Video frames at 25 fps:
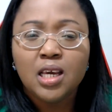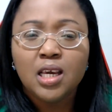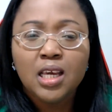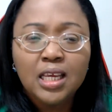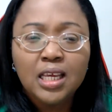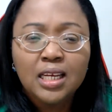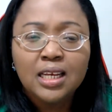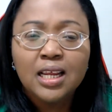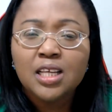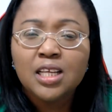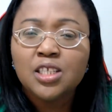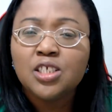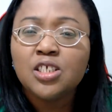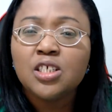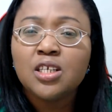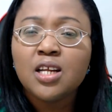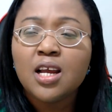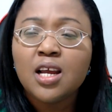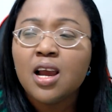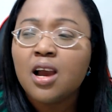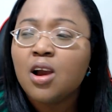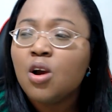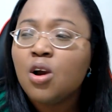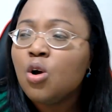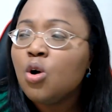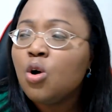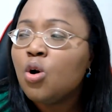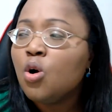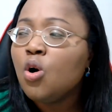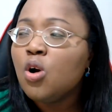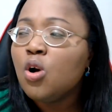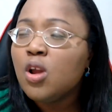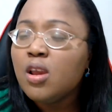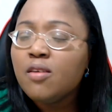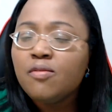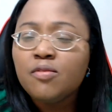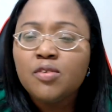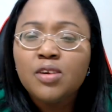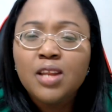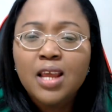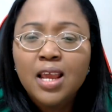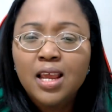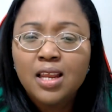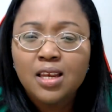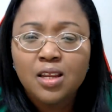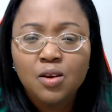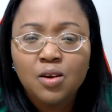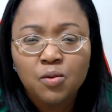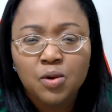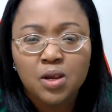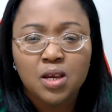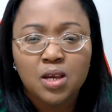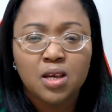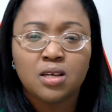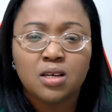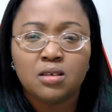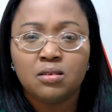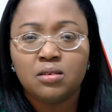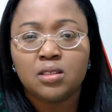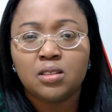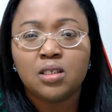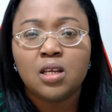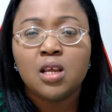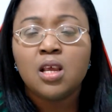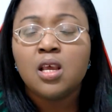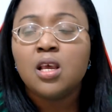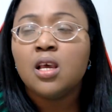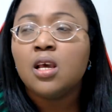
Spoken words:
in Nigeria or even anywhere else.